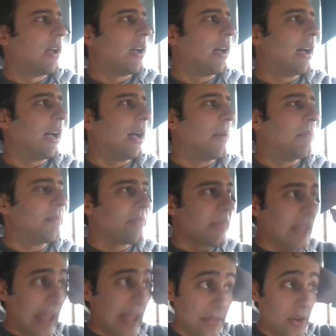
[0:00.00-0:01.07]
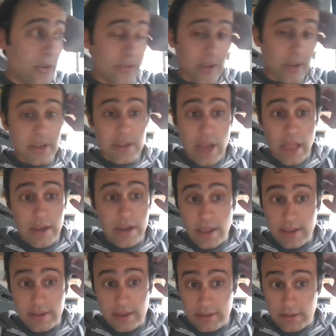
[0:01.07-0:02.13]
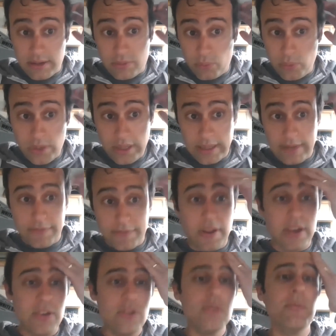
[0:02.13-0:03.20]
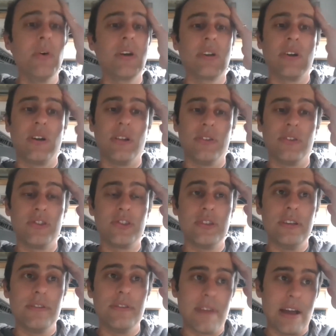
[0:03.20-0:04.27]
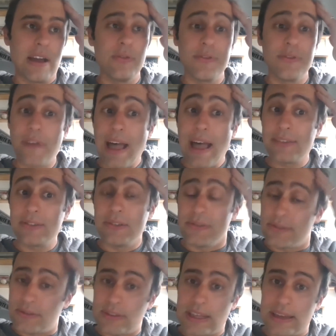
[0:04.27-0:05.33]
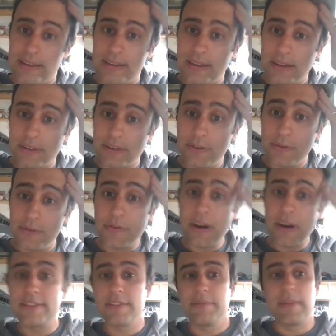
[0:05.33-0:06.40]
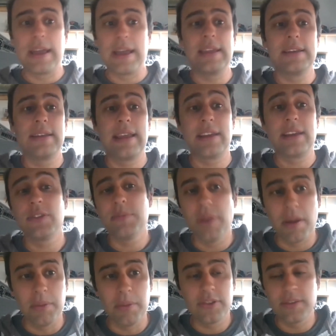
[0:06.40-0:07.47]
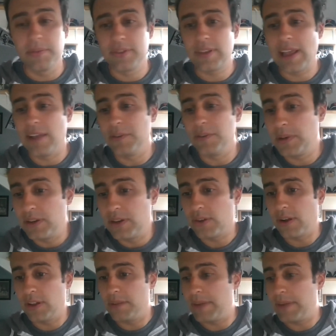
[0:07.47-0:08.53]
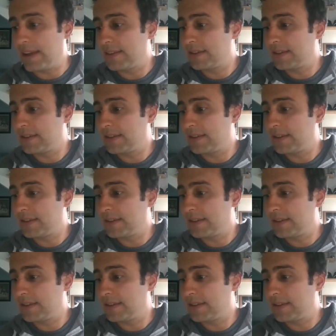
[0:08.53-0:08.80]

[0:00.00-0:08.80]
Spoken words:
And there's a really fun new book called She Found Fossils that a few friends of mine actually published themselves, but it's all about